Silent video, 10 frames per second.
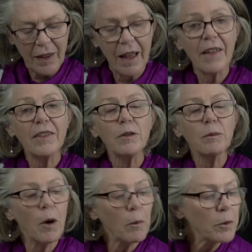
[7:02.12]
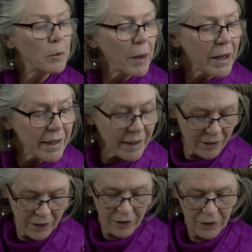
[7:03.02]
and then popped it back
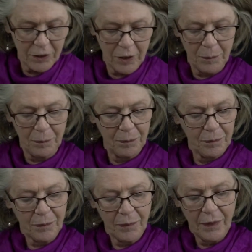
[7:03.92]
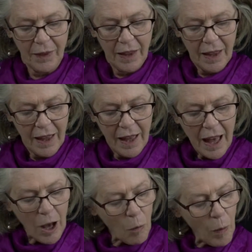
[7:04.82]
into the stream.
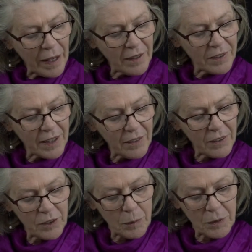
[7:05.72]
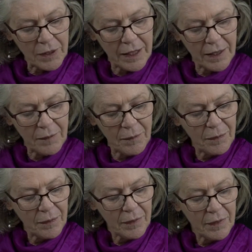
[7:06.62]
Away sailed the ships again,
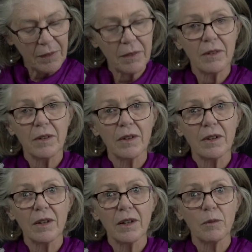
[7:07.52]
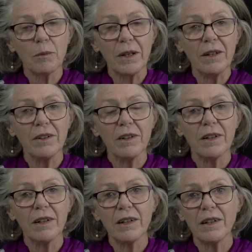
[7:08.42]
and Peter
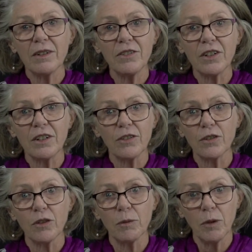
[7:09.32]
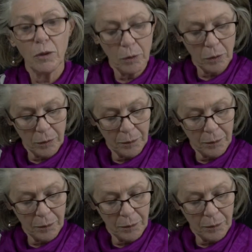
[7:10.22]
and Chinky saw them no more.